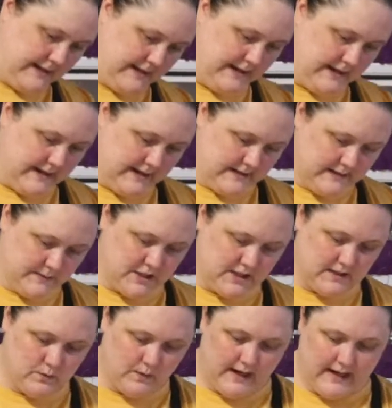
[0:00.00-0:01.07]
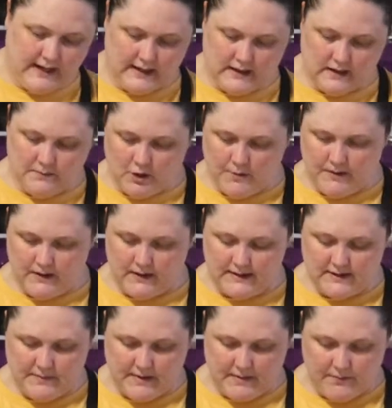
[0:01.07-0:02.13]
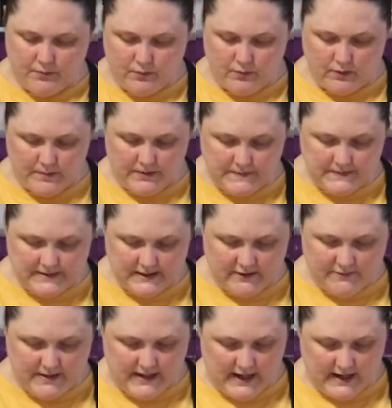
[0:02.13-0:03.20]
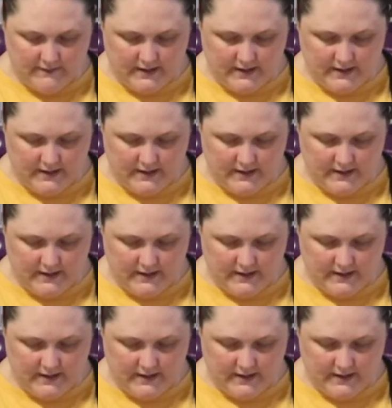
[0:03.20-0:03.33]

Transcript: So we're just weeding at the moment because of my problems I've been having.